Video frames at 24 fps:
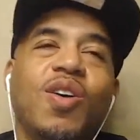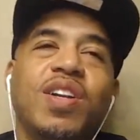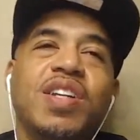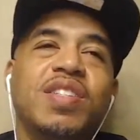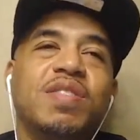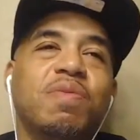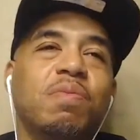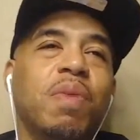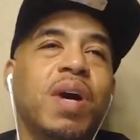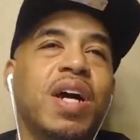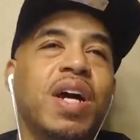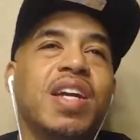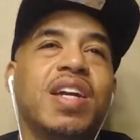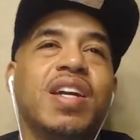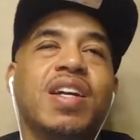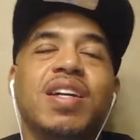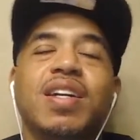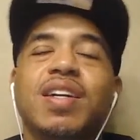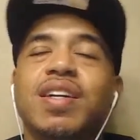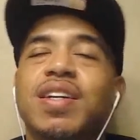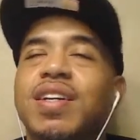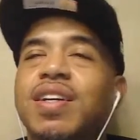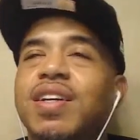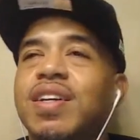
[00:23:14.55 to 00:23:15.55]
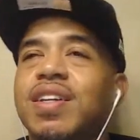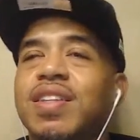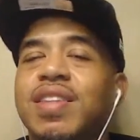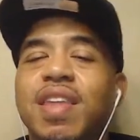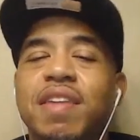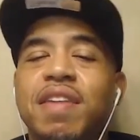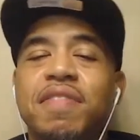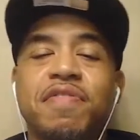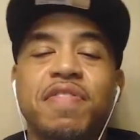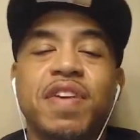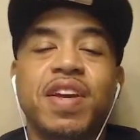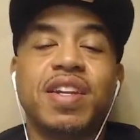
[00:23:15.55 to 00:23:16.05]
all this money,
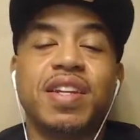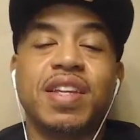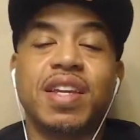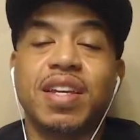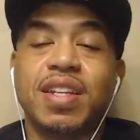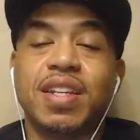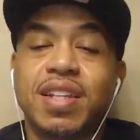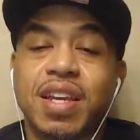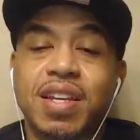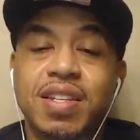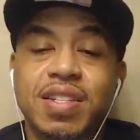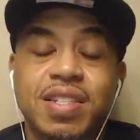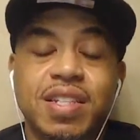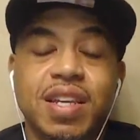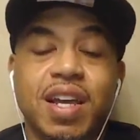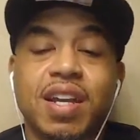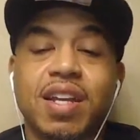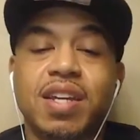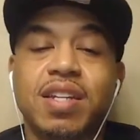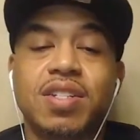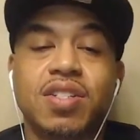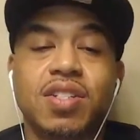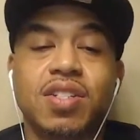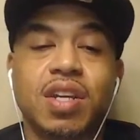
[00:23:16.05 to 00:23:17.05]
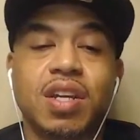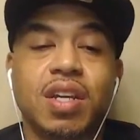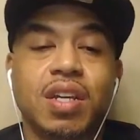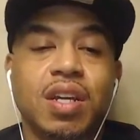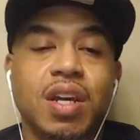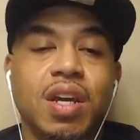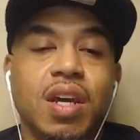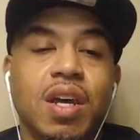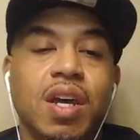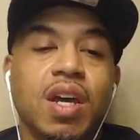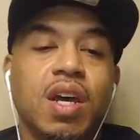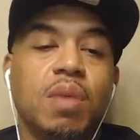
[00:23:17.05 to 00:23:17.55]
they're vending, they're selling
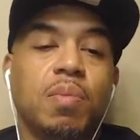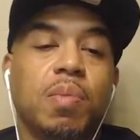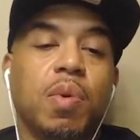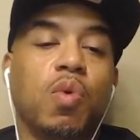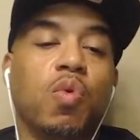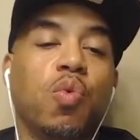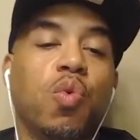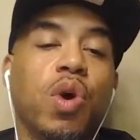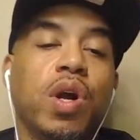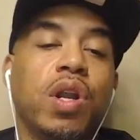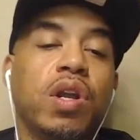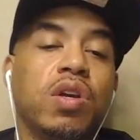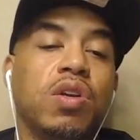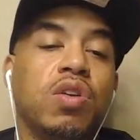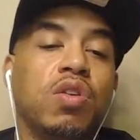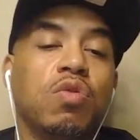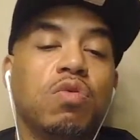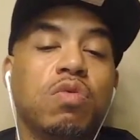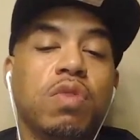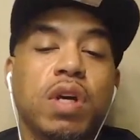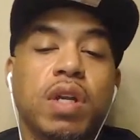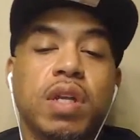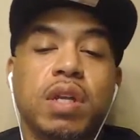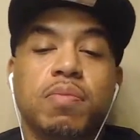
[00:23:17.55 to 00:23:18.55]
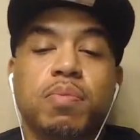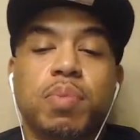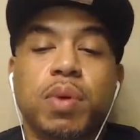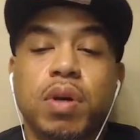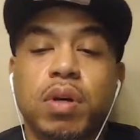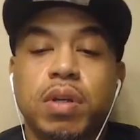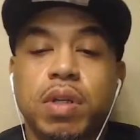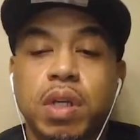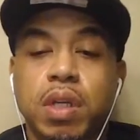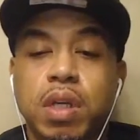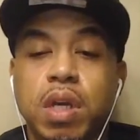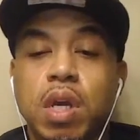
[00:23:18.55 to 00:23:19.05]
shit, but what are you
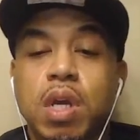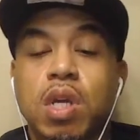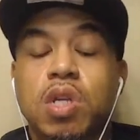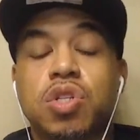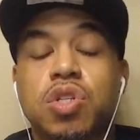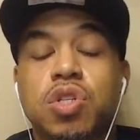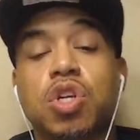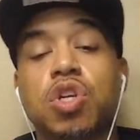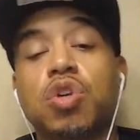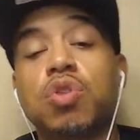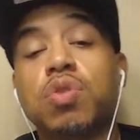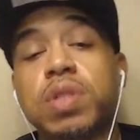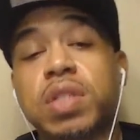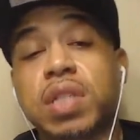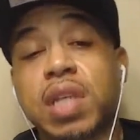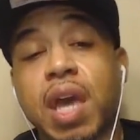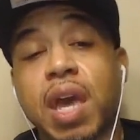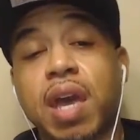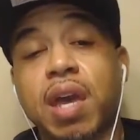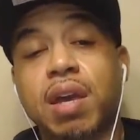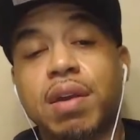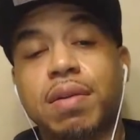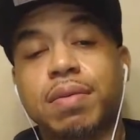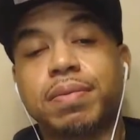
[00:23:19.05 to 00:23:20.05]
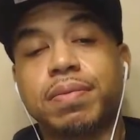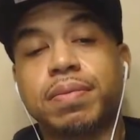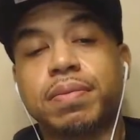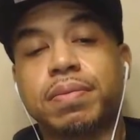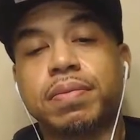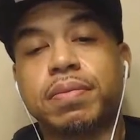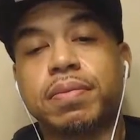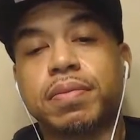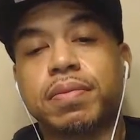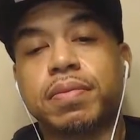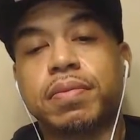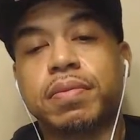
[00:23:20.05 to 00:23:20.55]
really building? So you say